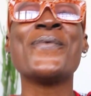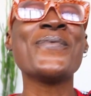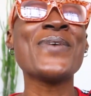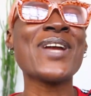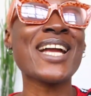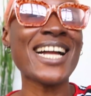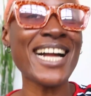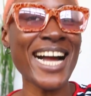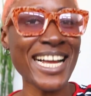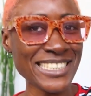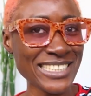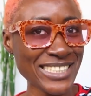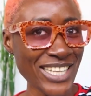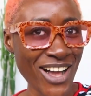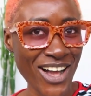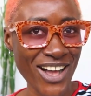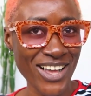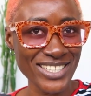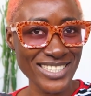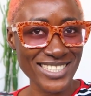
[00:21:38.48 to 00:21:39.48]
we
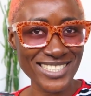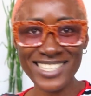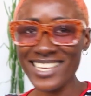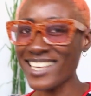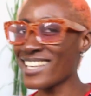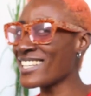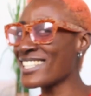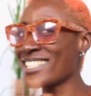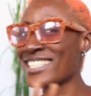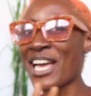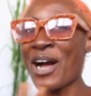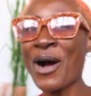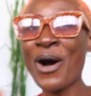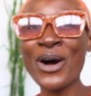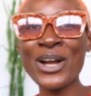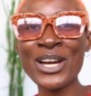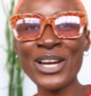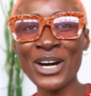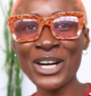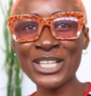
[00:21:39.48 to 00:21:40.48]
cannot. It's a
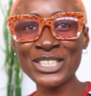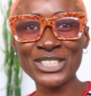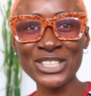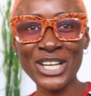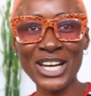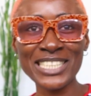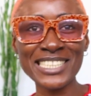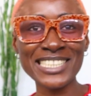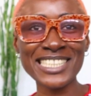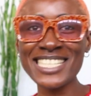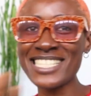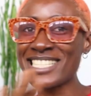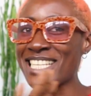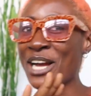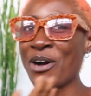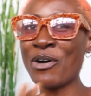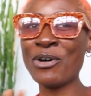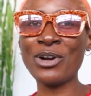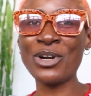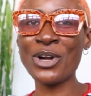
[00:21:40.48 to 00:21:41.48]
whole long journey,
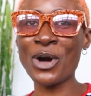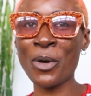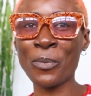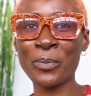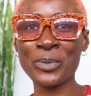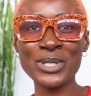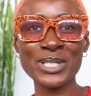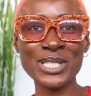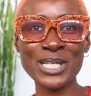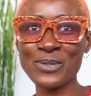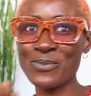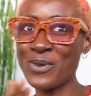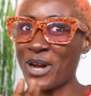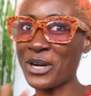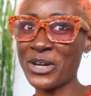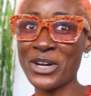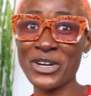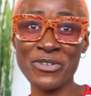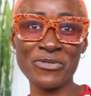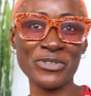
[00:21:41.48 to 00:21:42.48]
it's a whole long process. We
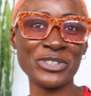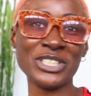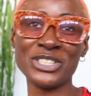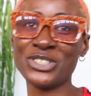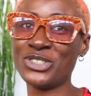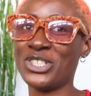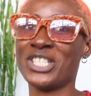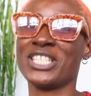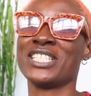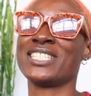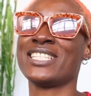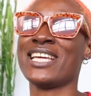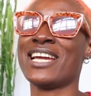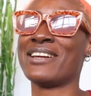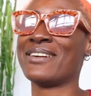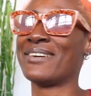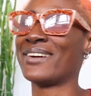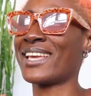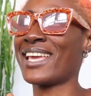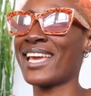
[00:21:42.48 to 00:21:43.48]
are not even
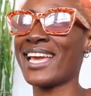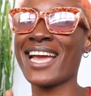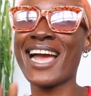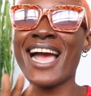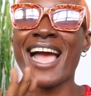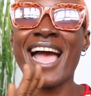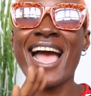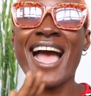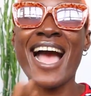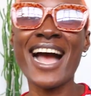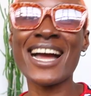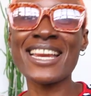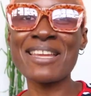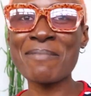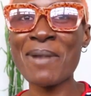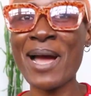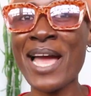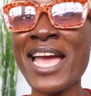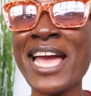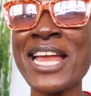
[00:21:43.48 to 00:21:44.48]
interested, okay? And
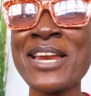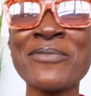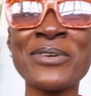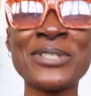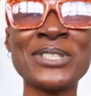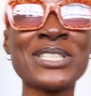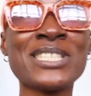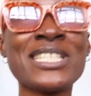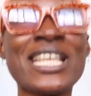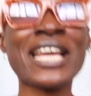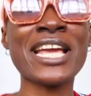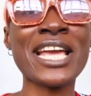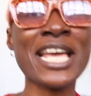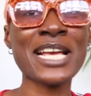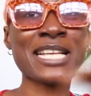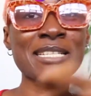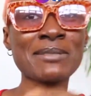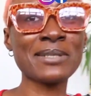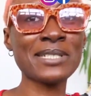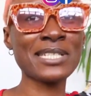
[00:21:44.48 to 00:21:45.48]
in my head, it was just like
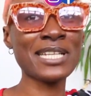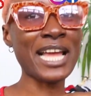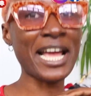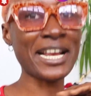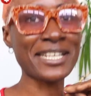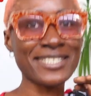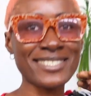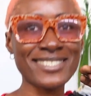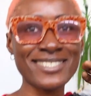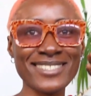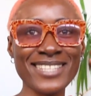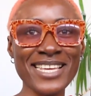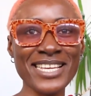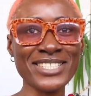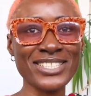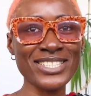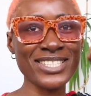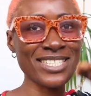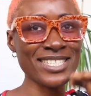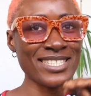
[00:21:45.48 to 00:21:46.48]
explaining like the
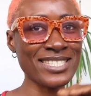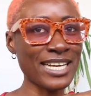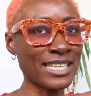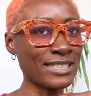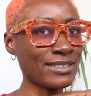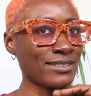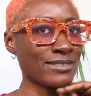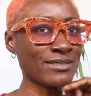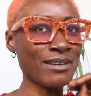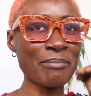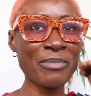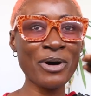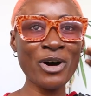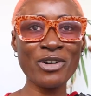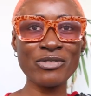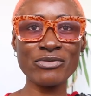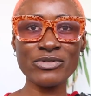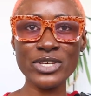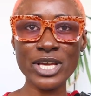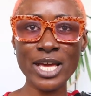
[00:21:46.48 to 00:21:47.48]
stages and the number
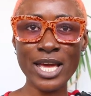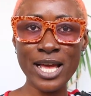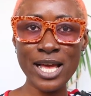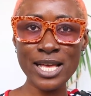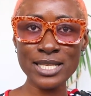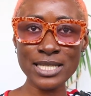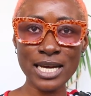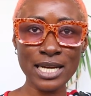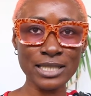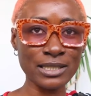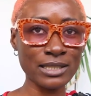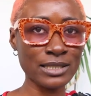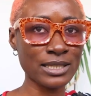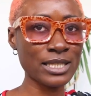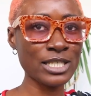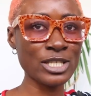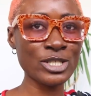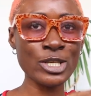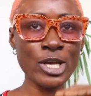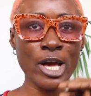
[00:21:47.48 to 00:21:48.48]
of years and the
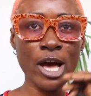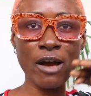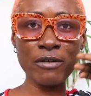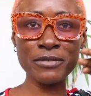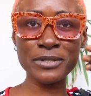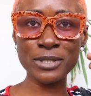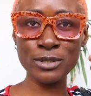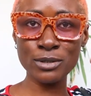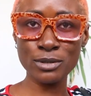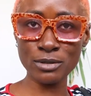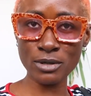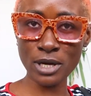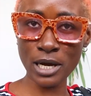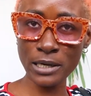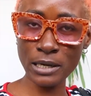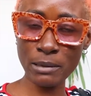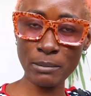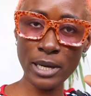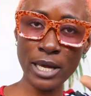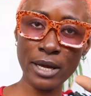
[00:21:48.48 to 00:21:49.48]
things you have to do,
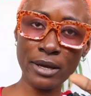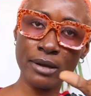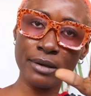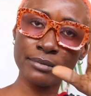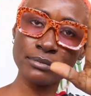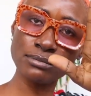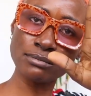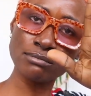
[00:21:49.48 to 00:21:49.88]
and I'm like,